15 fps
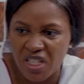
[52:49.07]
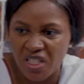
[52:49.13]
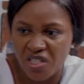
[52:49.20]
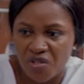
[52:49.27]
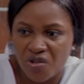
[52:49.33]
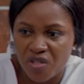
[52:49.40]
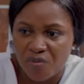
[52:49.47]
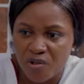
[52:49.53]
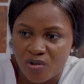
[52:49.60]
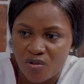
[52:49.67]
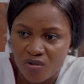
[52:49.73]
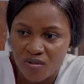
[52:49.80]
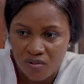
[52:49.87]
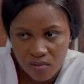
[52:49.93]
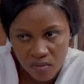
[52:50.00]
in this
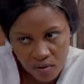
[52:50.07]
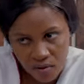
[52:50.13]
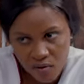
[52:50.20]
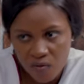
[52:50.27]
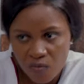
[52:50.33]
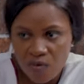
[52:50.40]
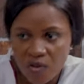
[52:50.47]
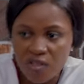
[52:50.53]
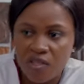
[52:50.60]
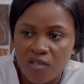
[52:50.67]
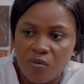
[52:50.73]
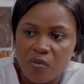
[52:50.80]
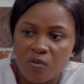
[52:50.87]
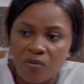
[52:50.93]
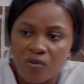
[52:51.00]
hospital. One day
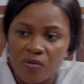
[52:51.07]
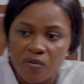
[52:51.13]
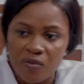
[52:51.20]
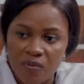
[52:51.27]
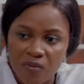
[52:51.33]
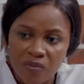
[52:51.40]
you know.